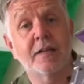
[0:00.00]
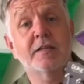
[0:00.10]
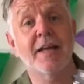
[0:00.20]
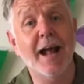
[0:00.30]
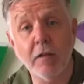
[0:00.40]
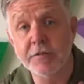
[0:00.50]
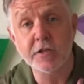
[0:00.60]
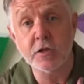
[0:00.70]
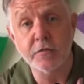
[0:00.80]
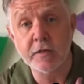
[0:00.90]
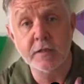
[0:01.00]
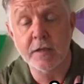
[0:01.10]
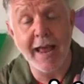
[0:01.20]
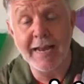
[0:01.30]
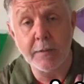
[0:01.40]
That's the health service
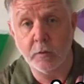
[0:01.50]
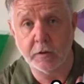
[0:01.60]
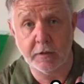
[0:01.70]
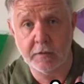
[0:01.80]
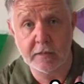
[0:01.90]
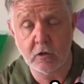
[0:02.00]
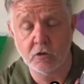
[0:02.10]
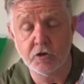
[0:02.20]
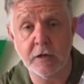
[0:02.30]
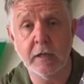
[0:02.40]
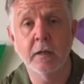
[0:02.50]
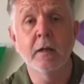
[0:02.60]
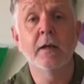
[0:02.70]
that anybody in this country